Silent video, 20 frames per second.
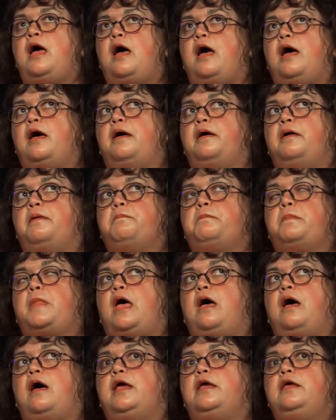Um,
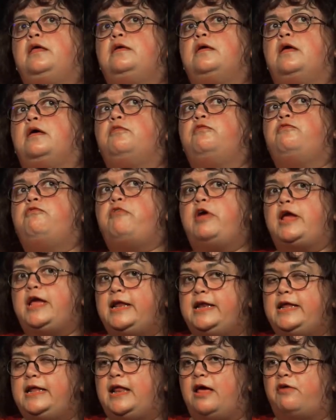I
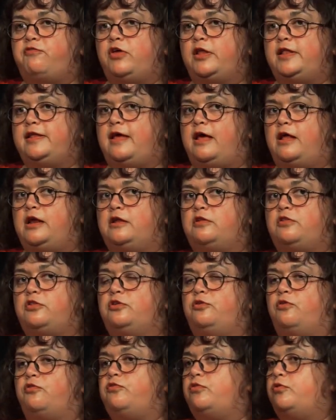really love Anne Tyler's
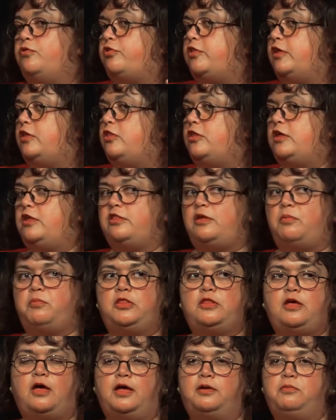novels and she's
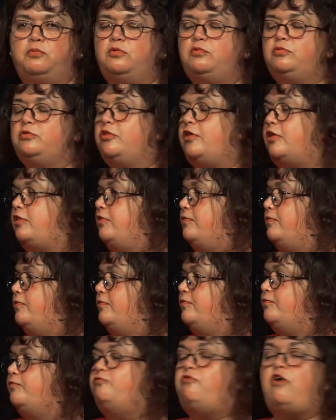someone that I will just
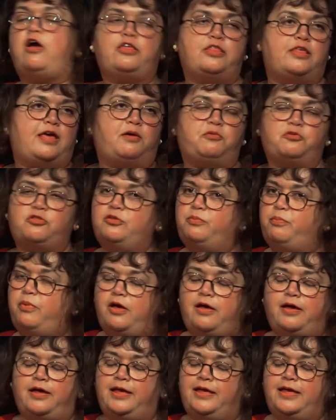rush out to
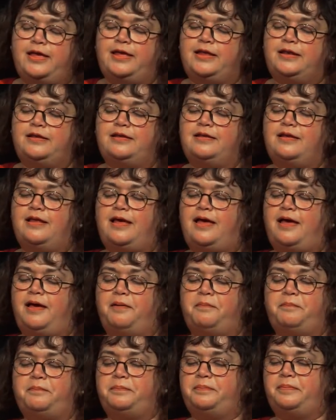buy in
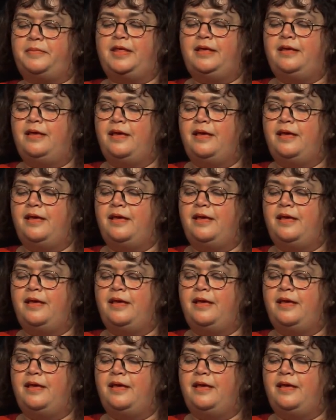um,